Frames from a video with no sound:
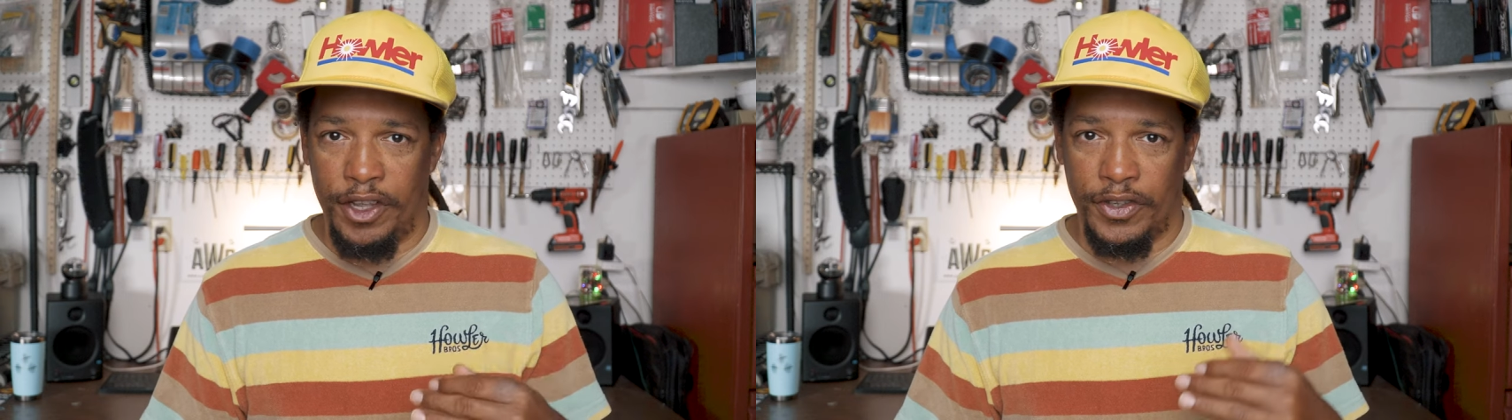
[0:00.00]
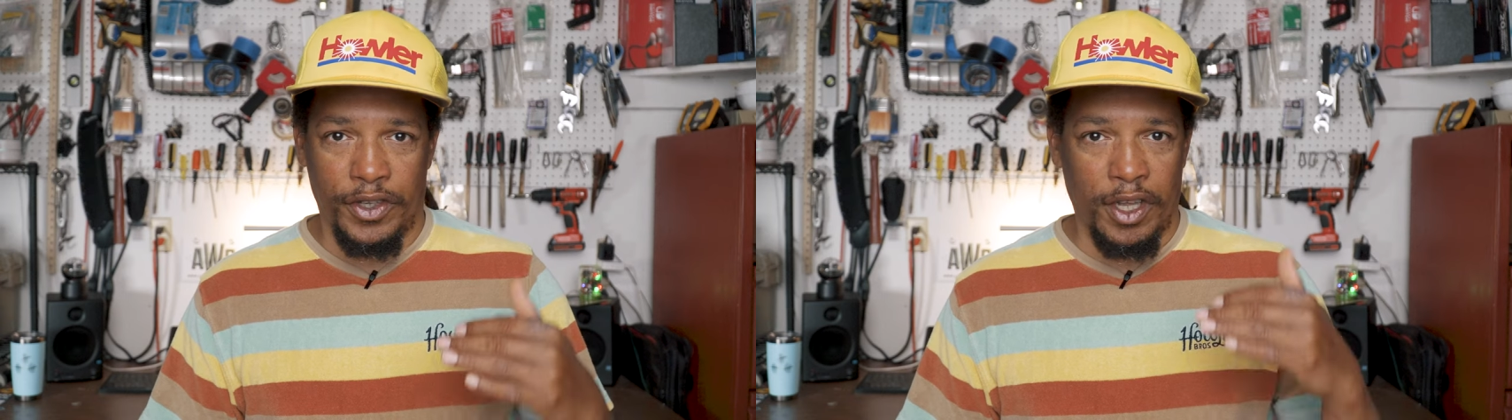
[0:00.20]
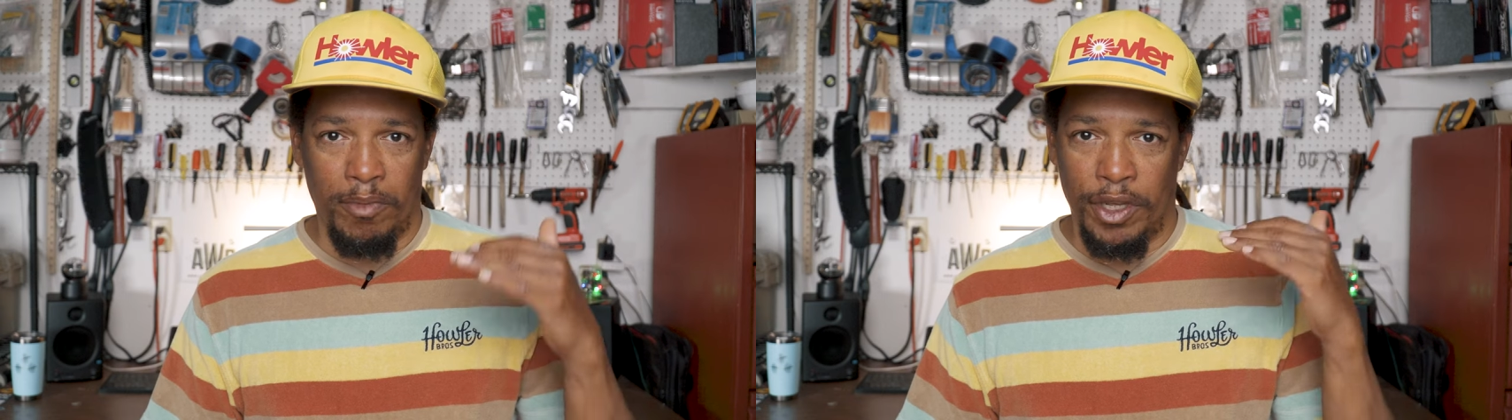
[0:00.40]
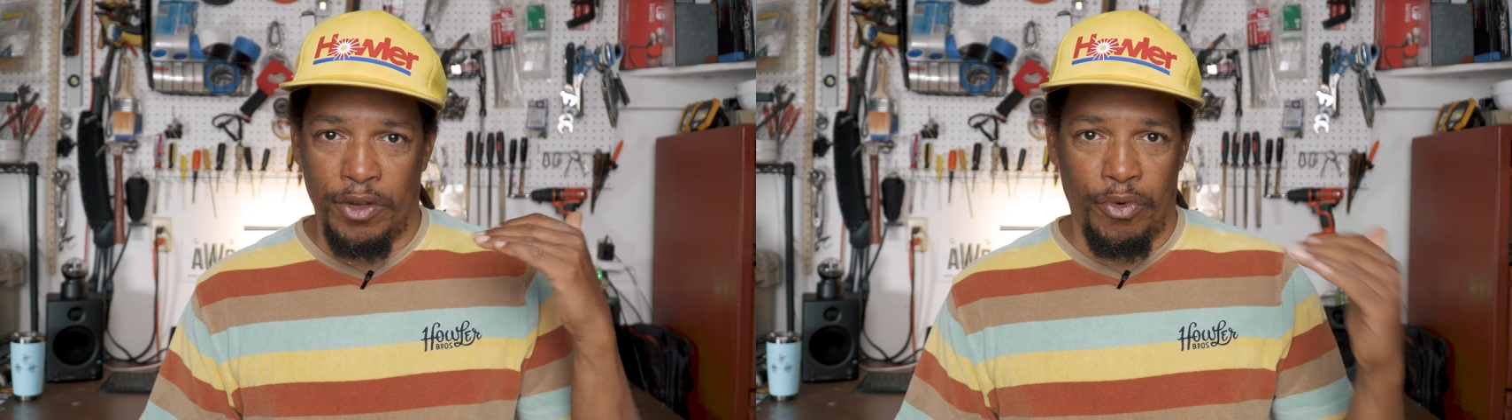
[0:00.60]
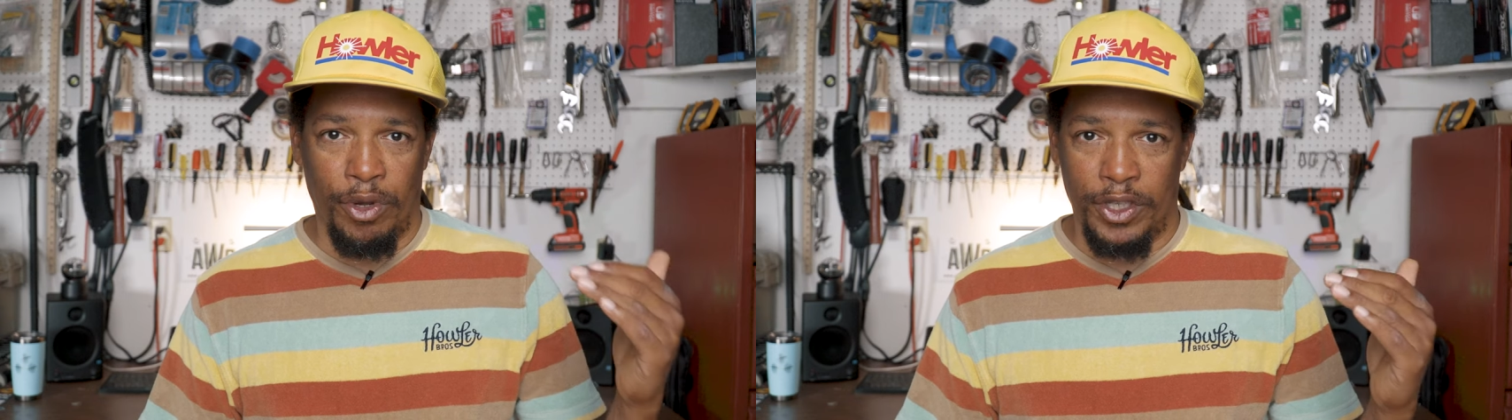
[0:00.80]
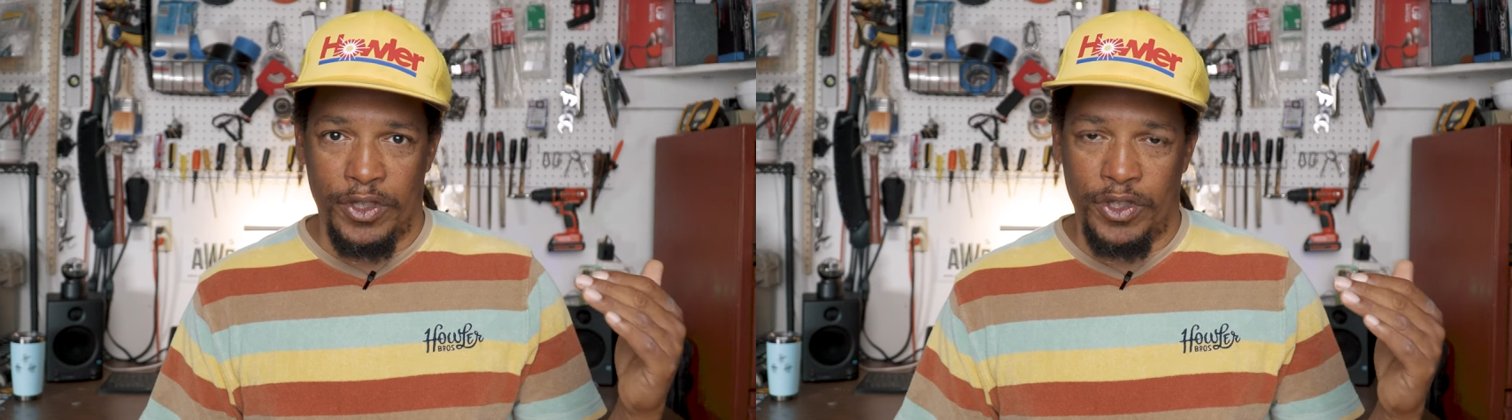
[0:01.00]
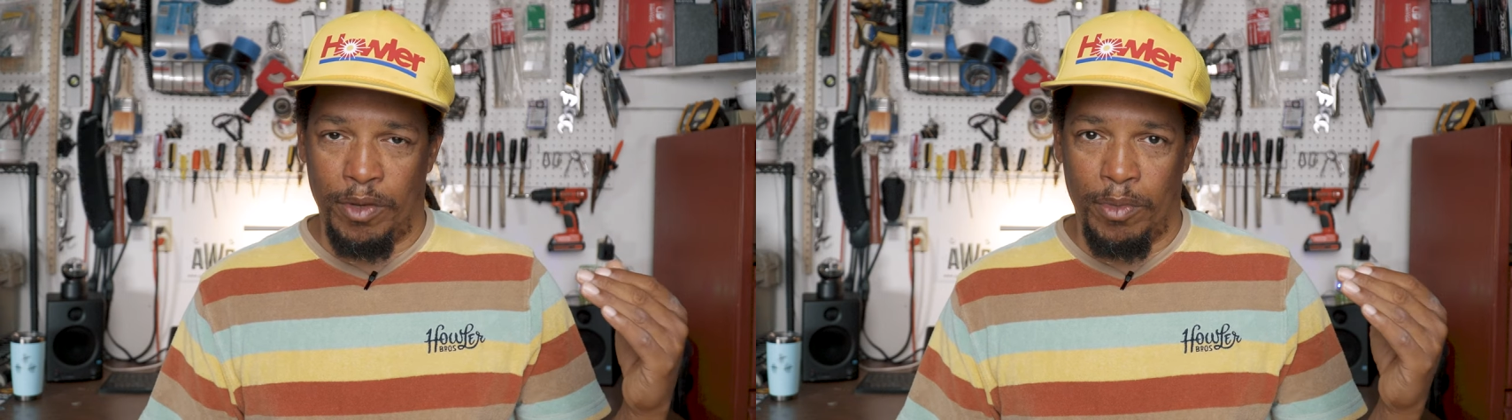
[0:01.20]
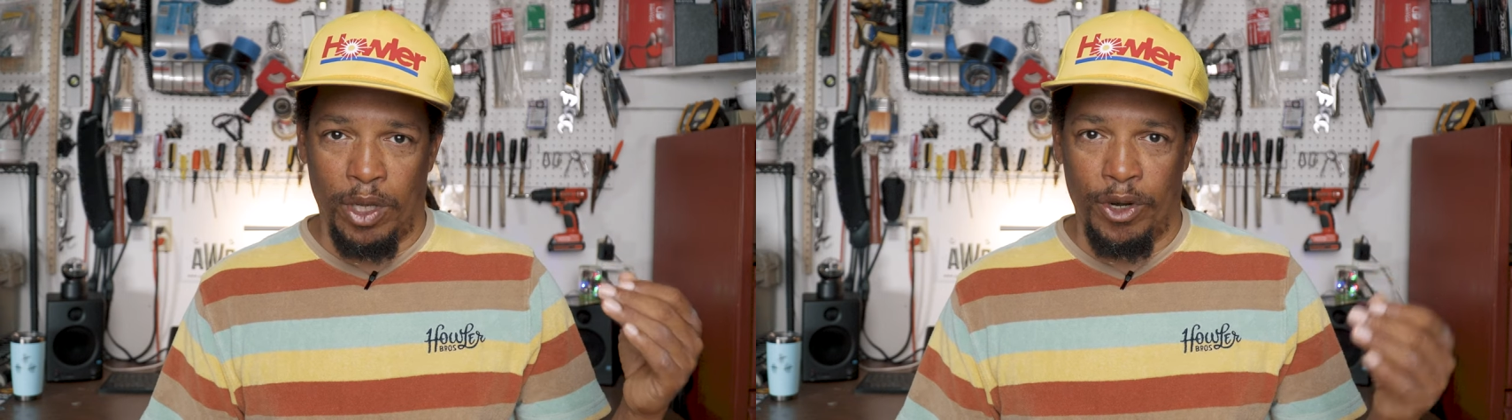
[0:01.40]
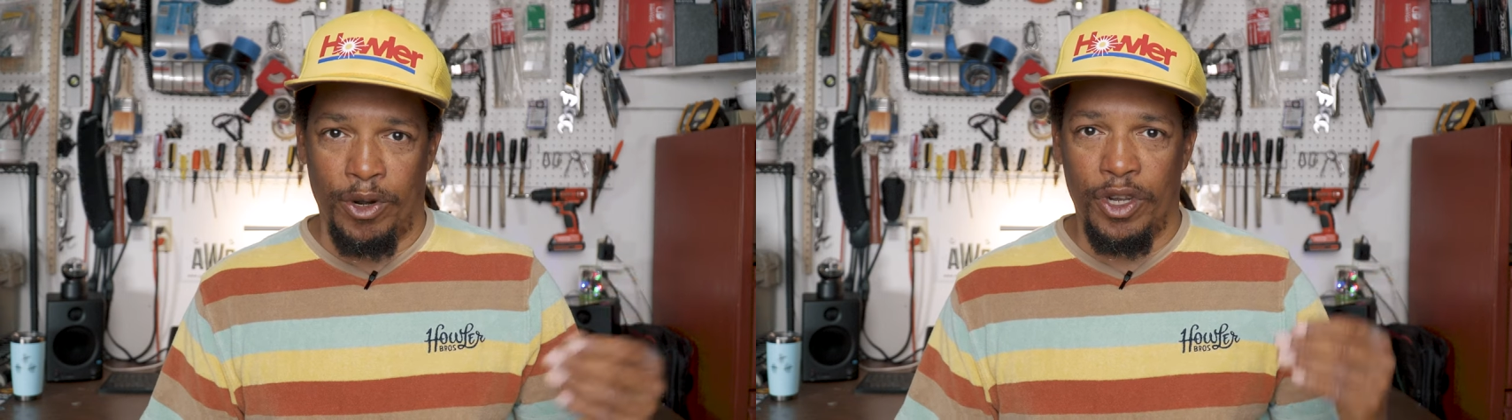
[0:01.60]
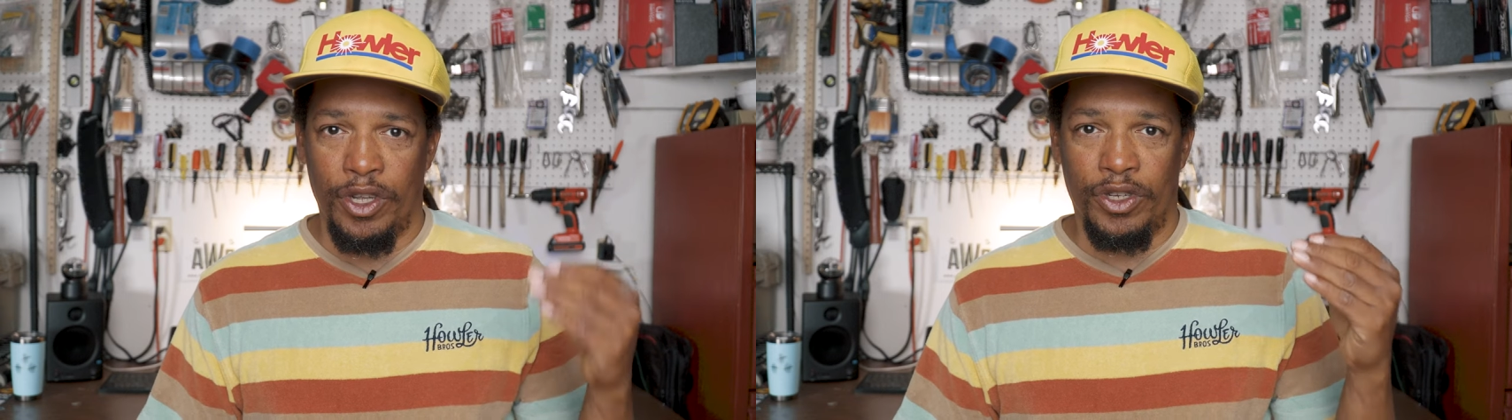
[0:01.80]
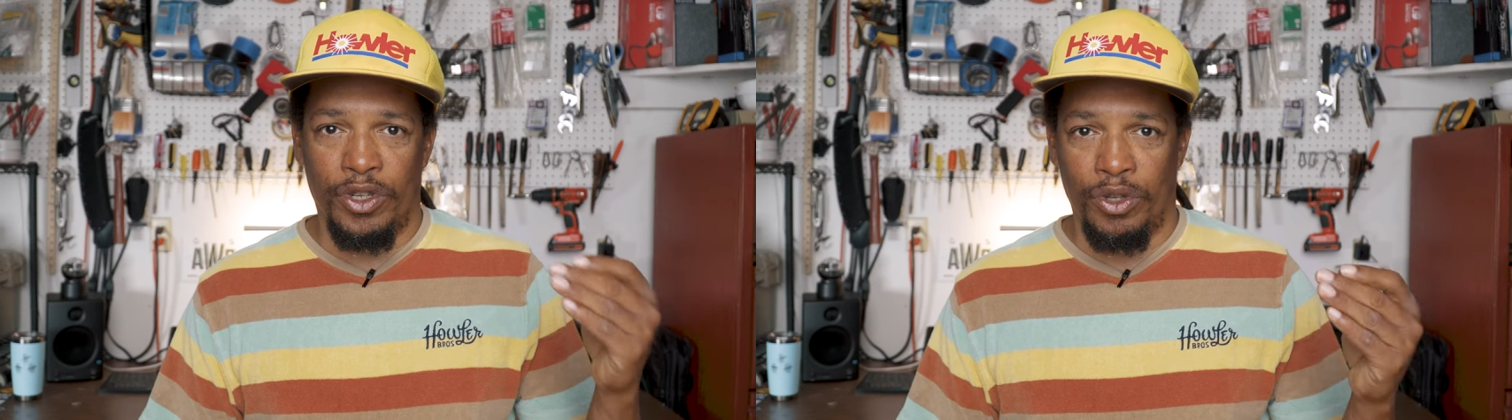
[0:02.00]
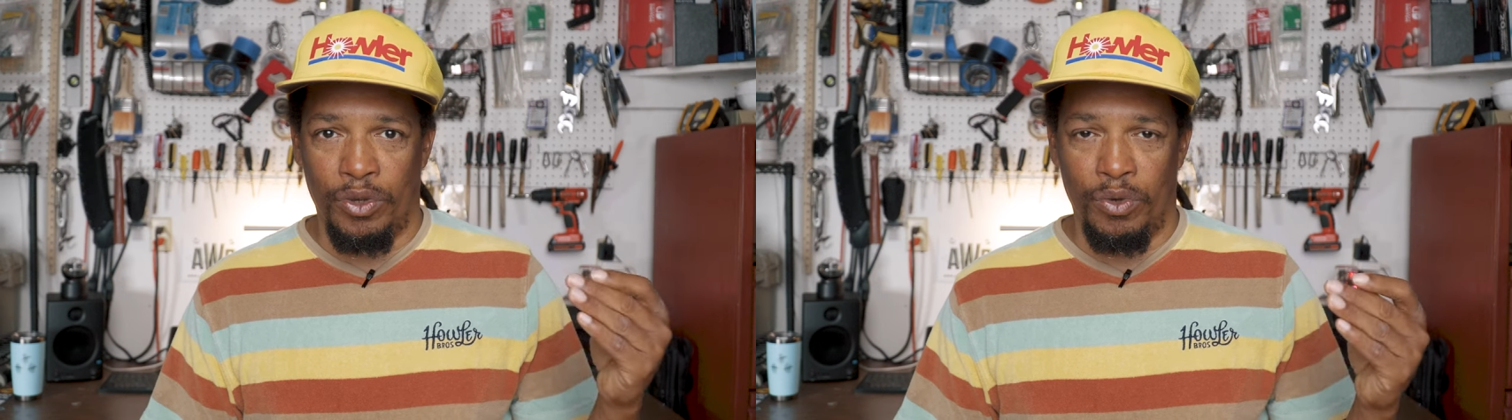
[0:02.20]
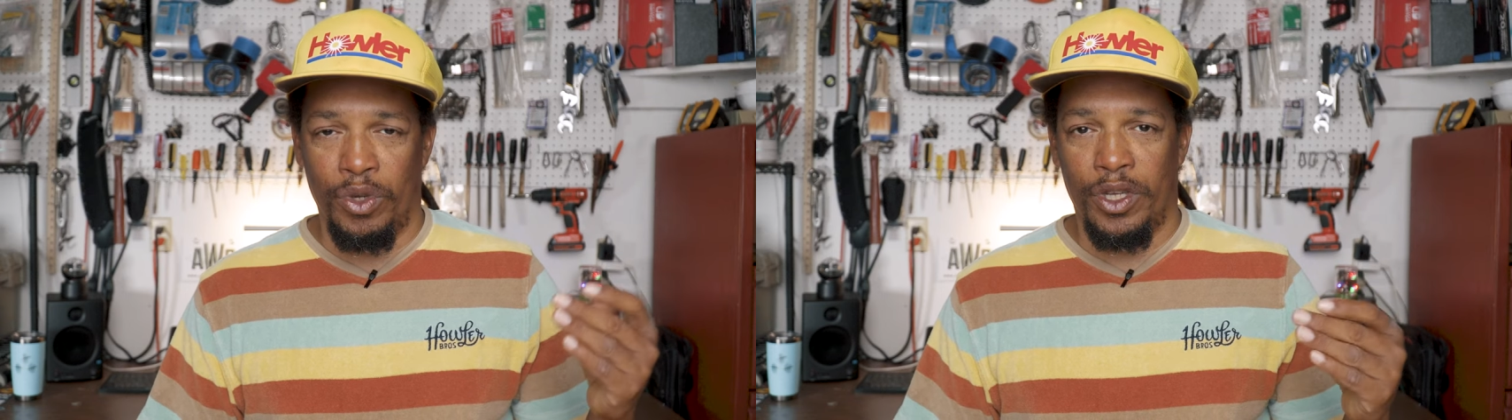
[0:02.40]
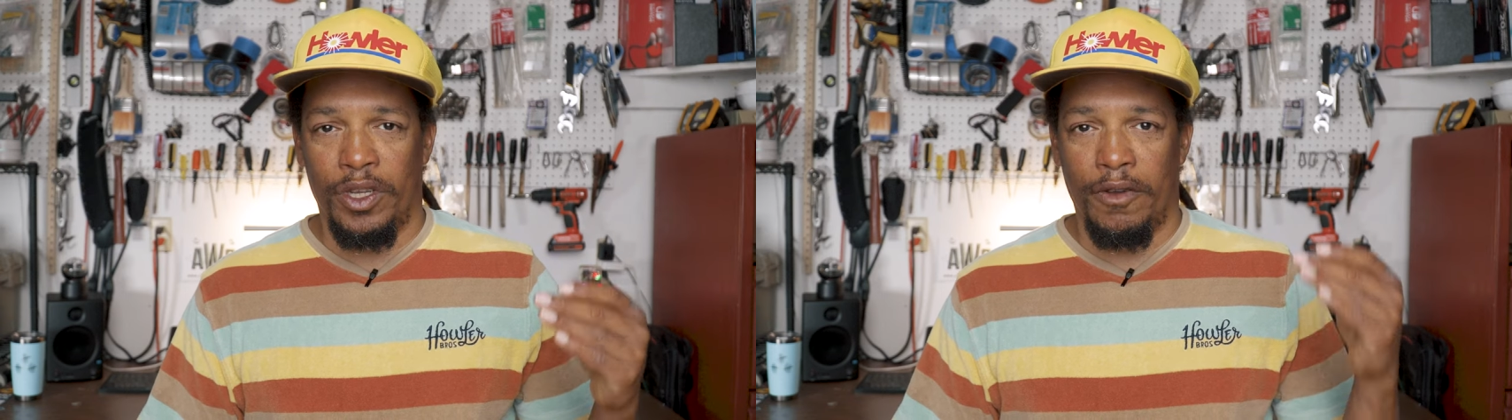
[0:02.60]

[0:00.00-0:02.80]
it's going to be really similar to